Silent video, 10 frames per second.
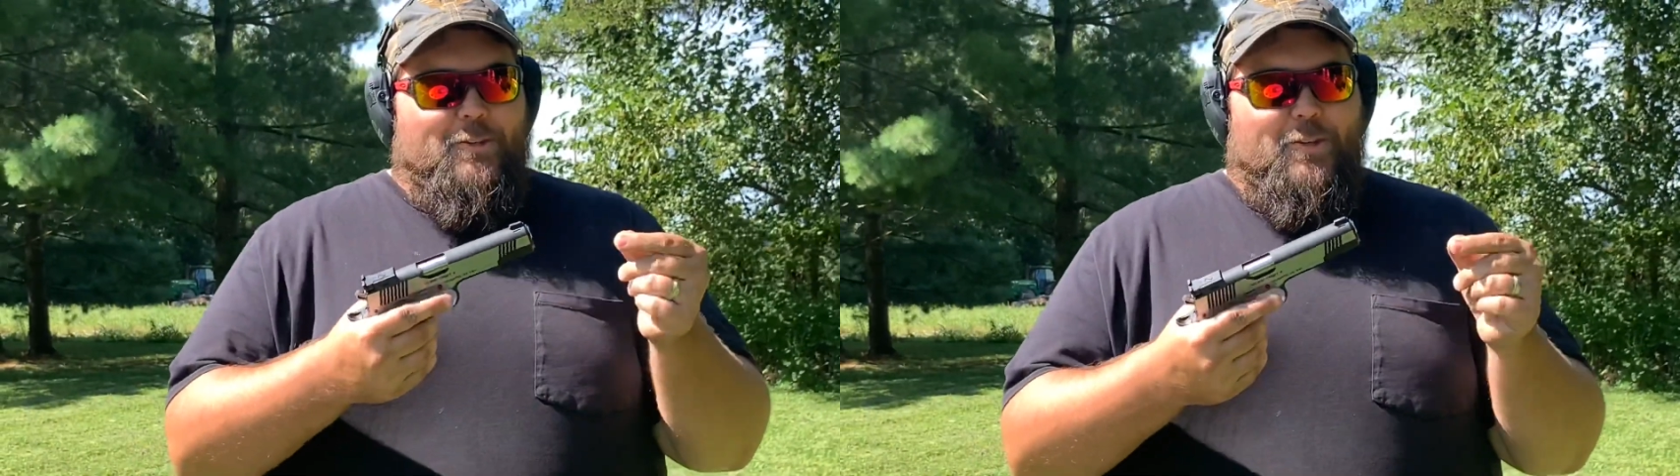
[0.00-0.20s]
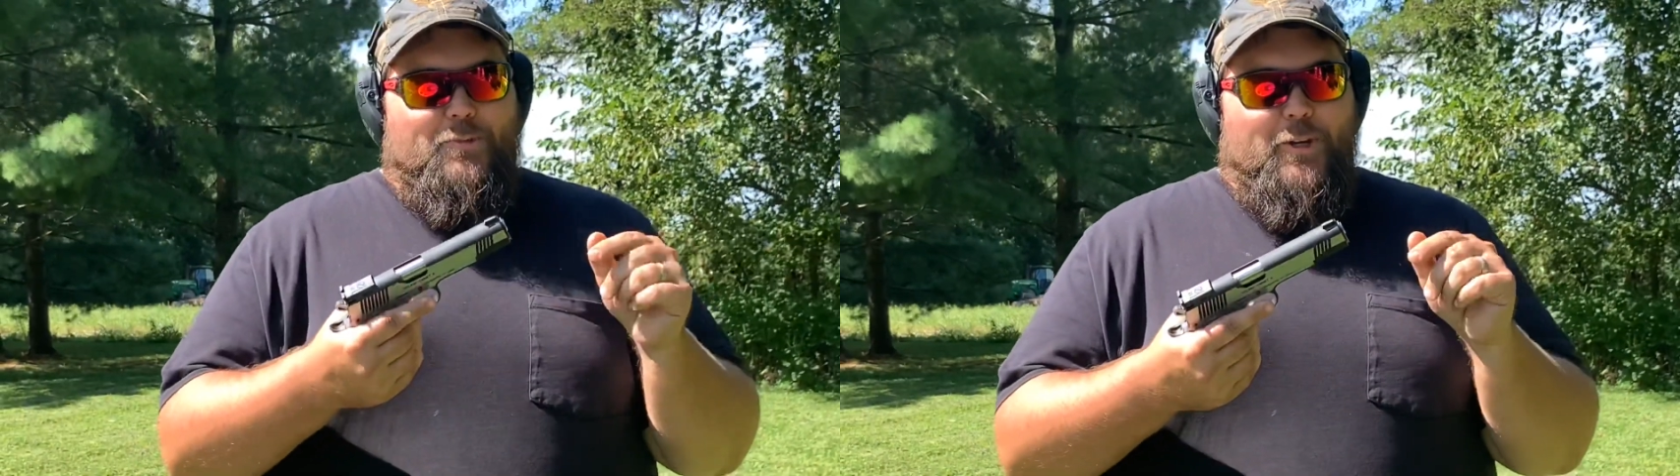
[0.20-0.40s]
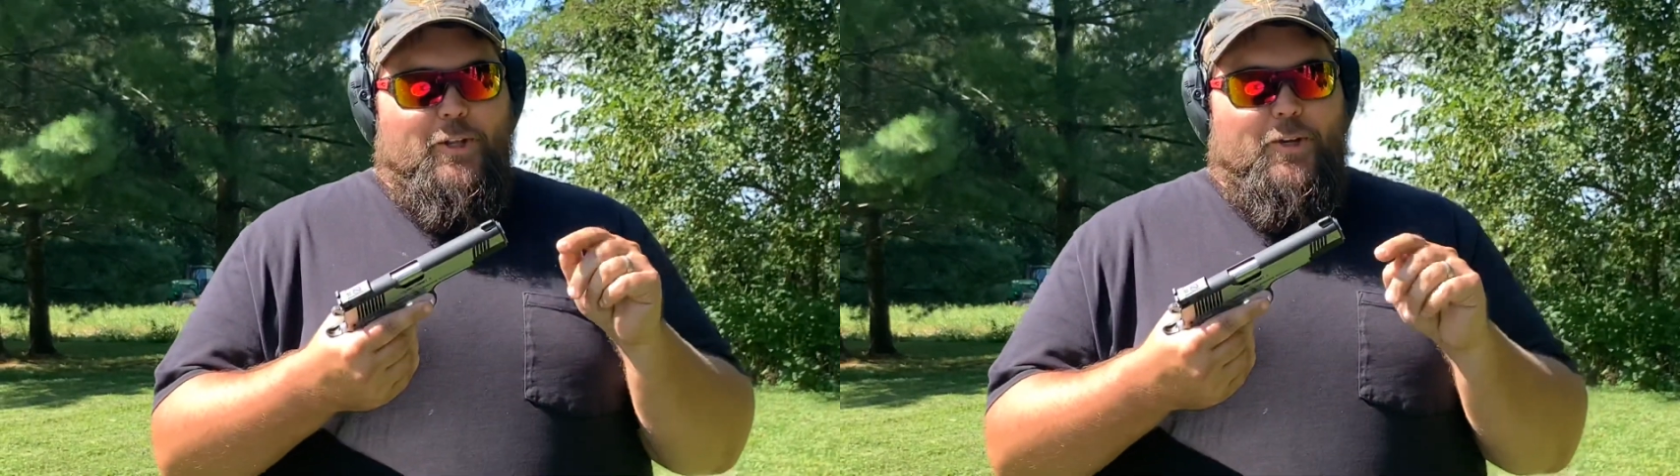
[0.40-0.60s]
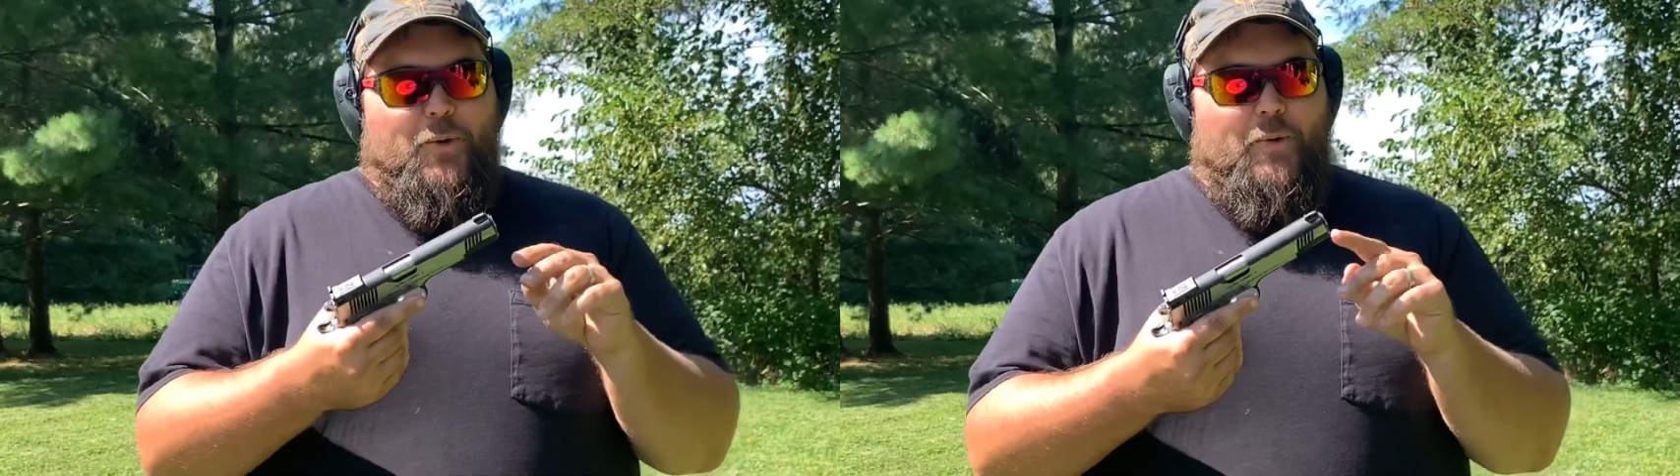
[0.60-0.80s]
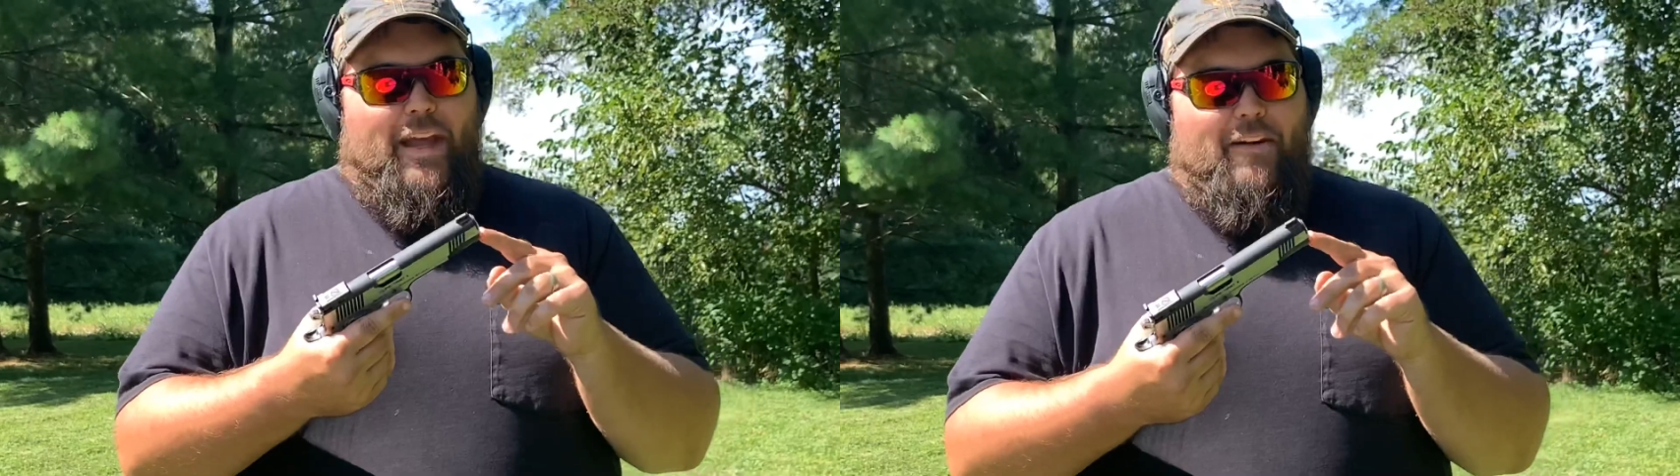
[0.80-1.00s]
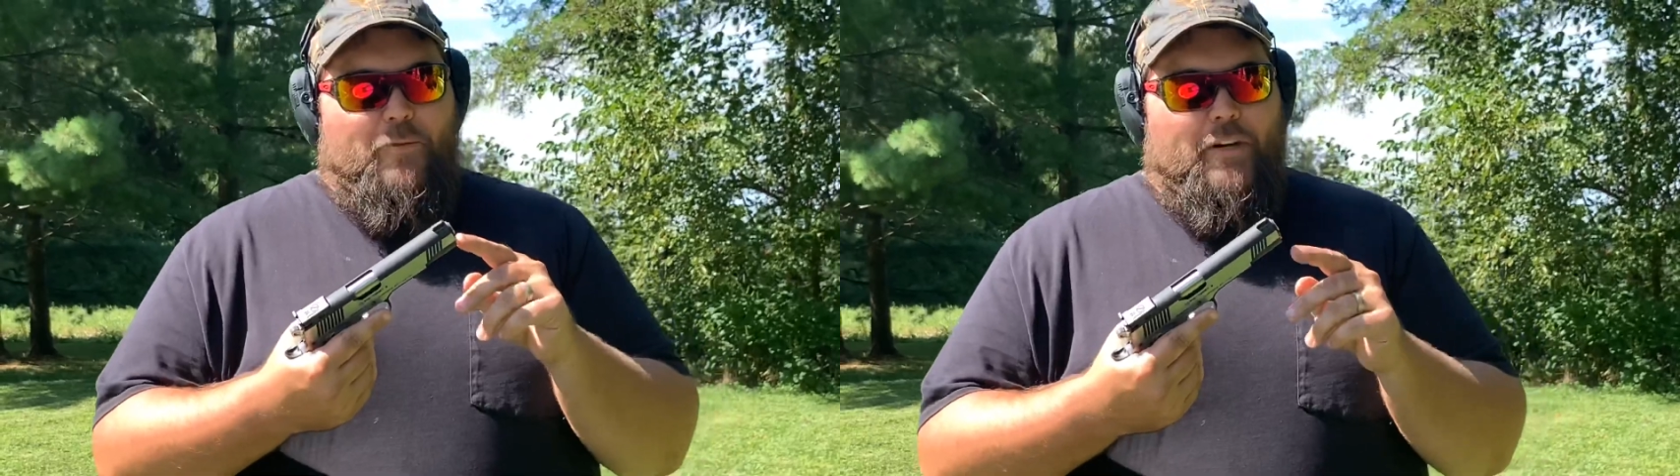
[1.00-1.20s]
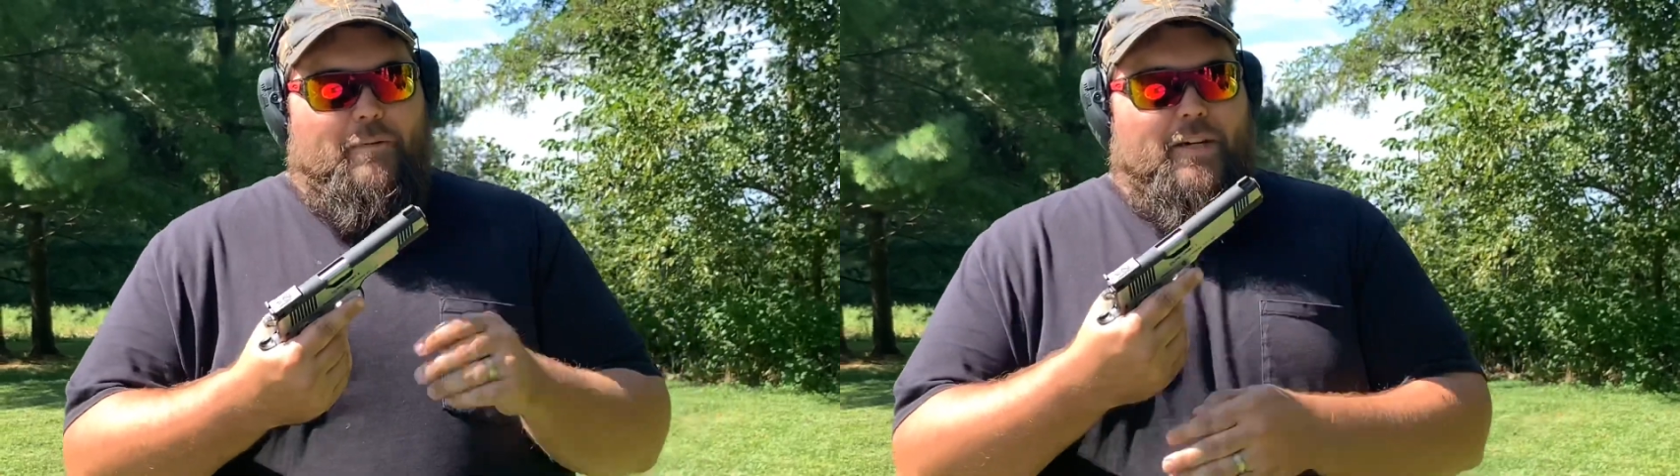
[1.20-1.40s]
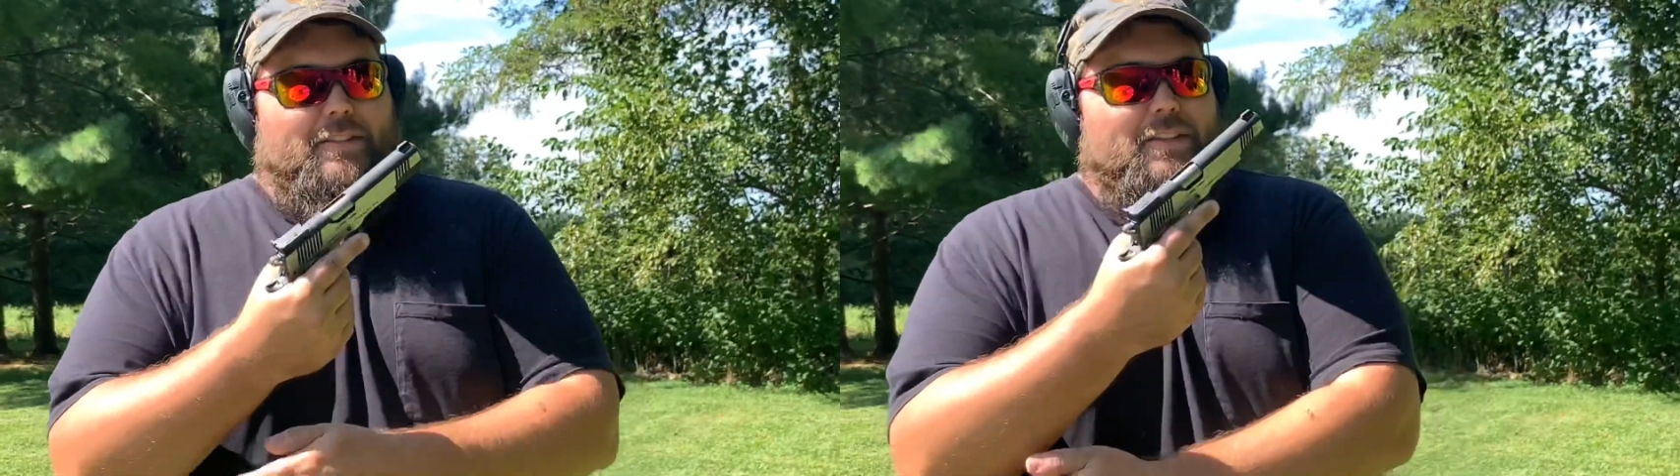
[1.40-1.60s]
so it's really cool to have one
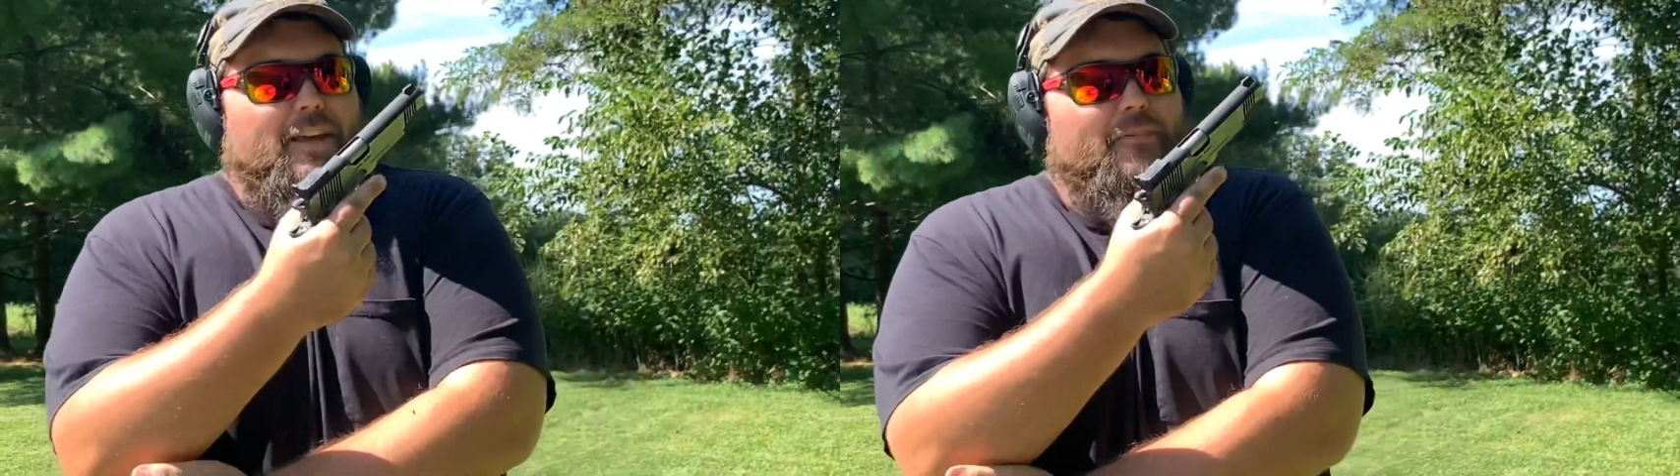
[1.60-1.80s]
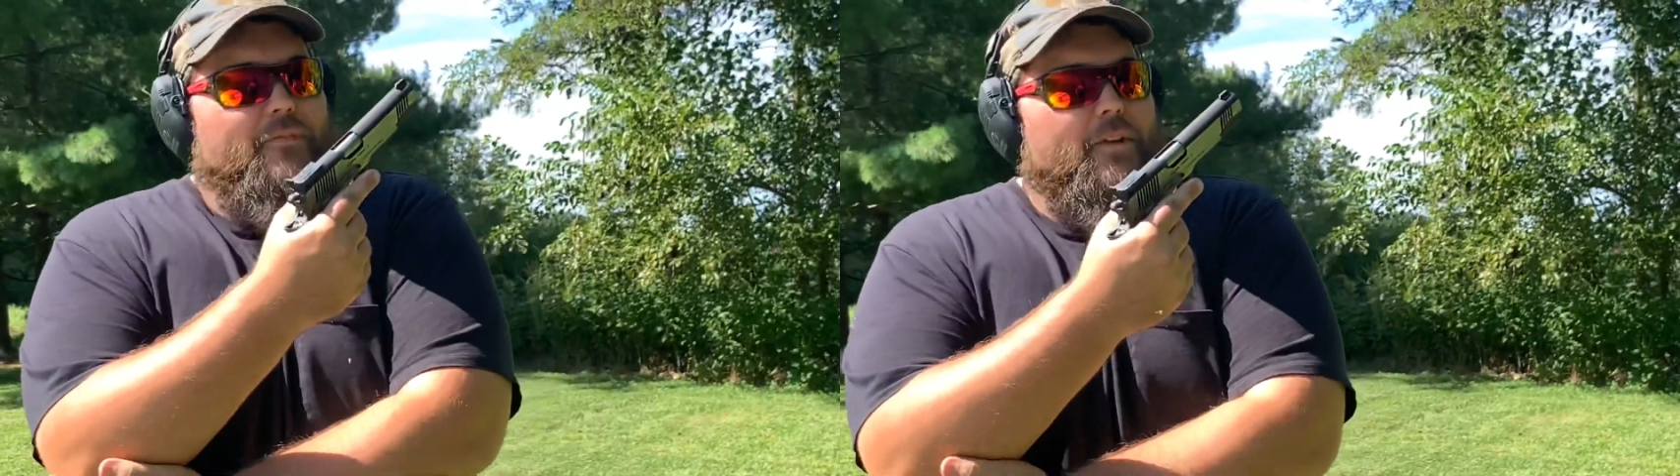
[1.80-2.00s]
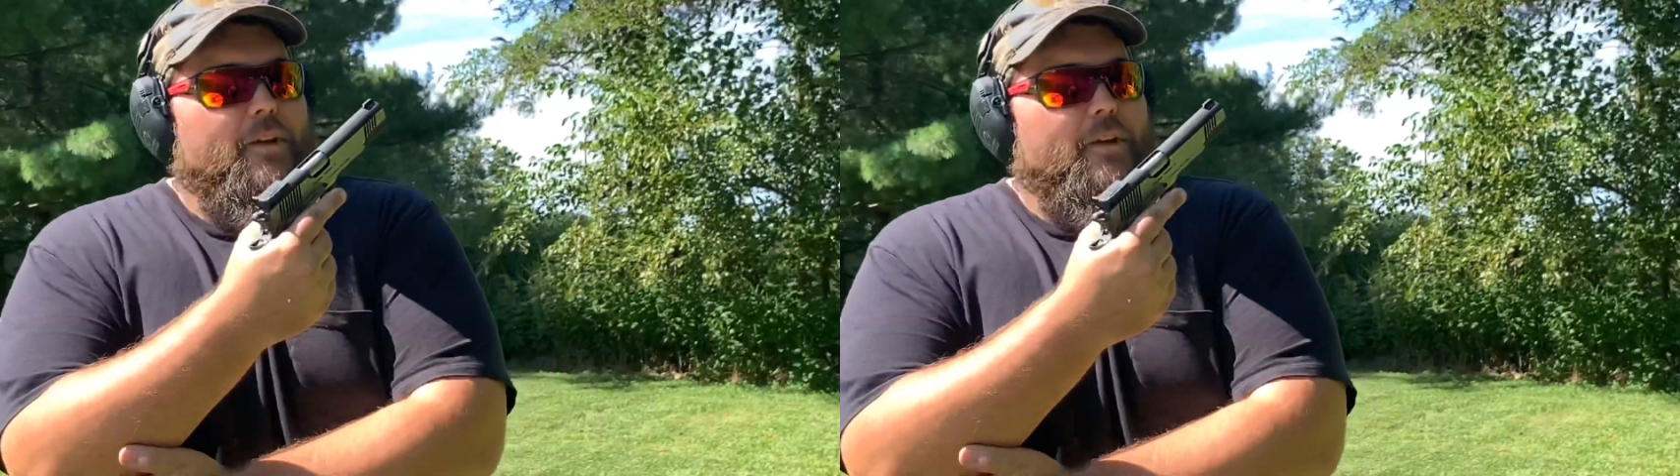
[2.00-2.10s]
in my safe.